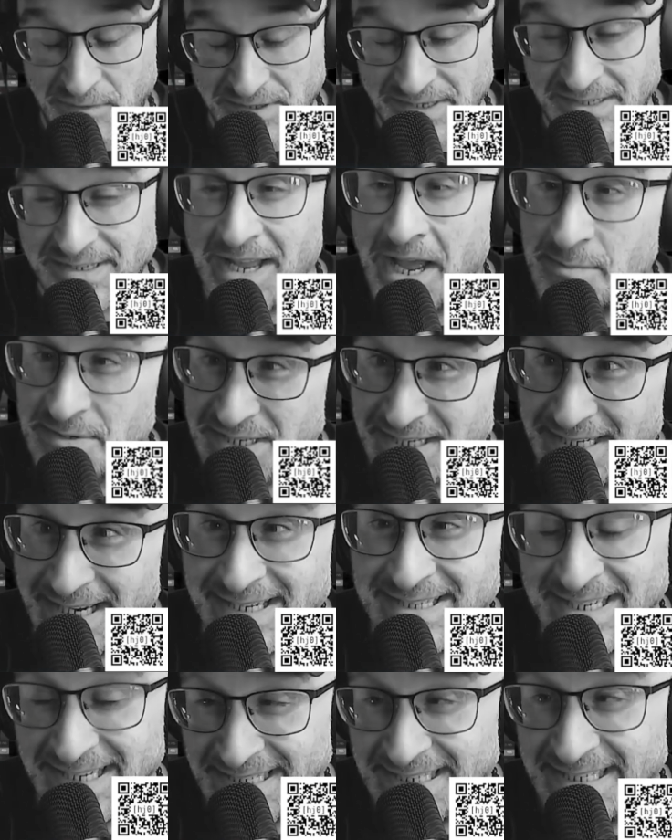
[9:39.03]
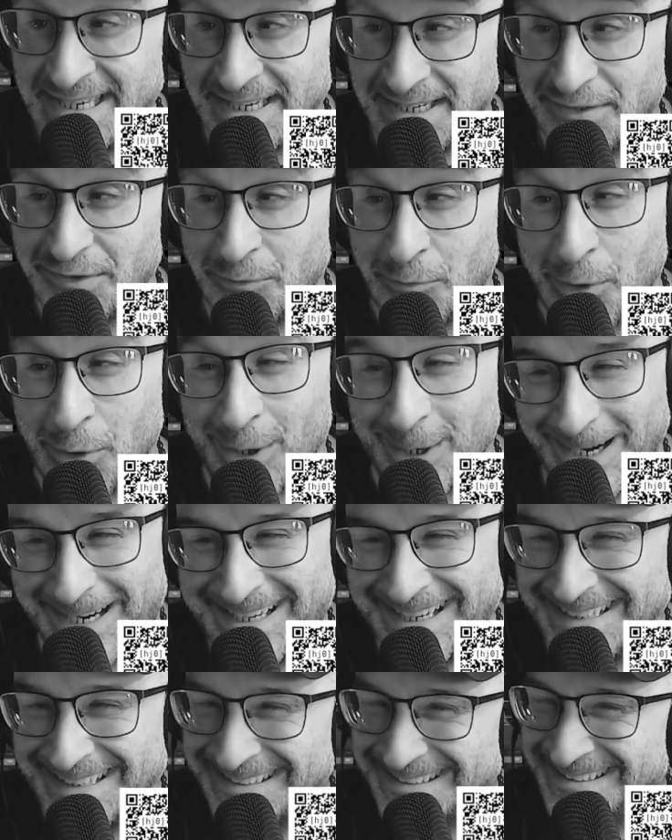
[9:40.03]
for the times that I did get it to
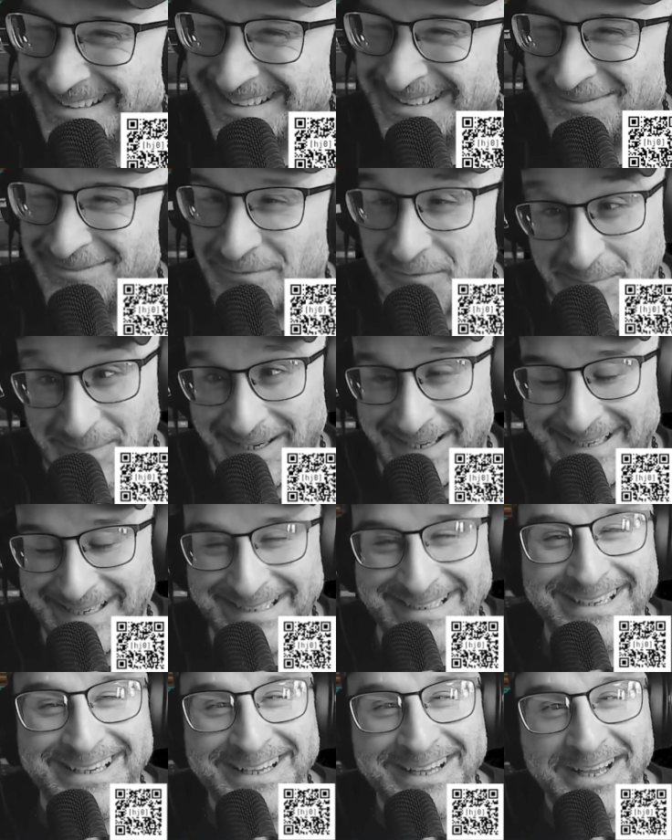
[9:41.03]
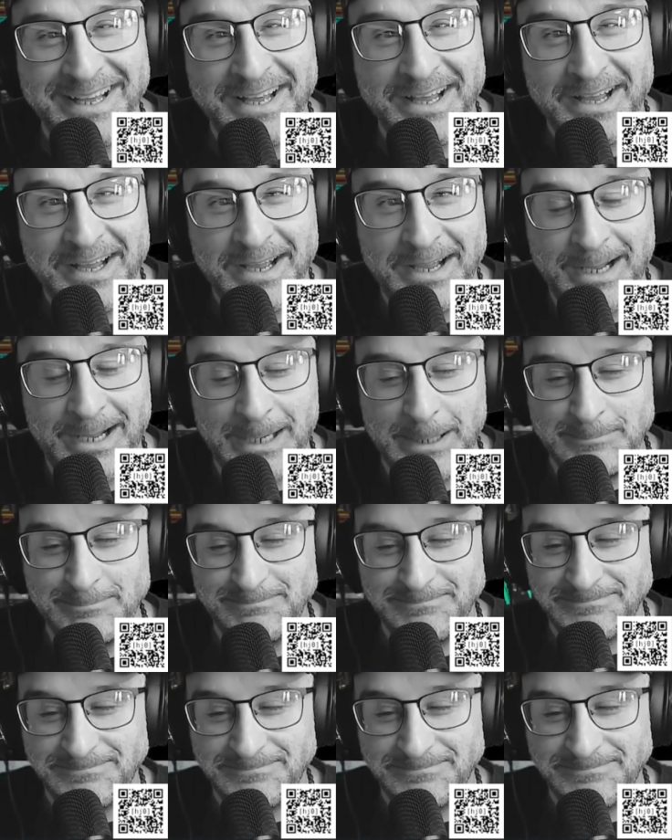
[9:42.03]
work for me. And